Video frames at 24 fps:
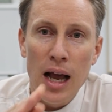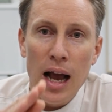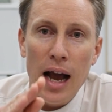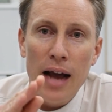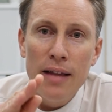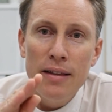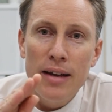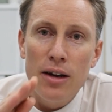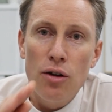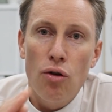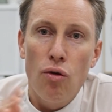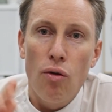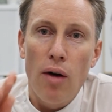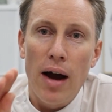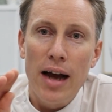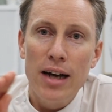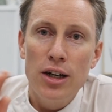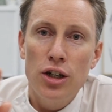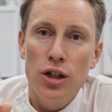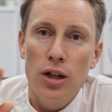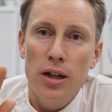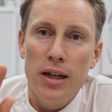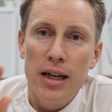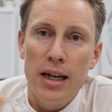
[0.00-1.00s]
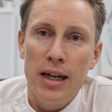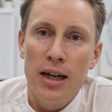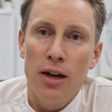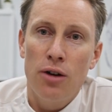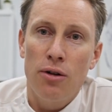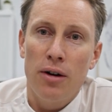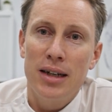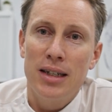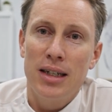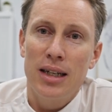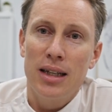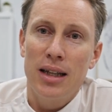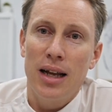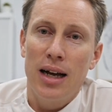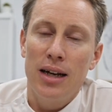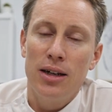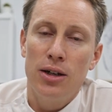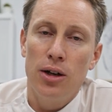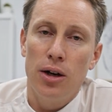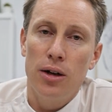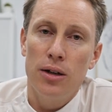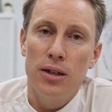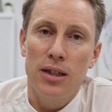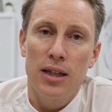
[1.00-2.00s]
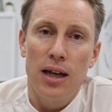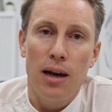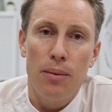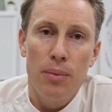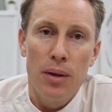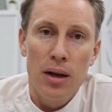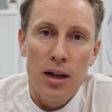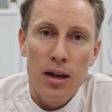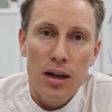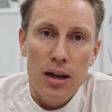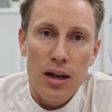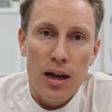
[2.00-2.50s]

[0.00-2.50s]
and then gradually increasing that dose up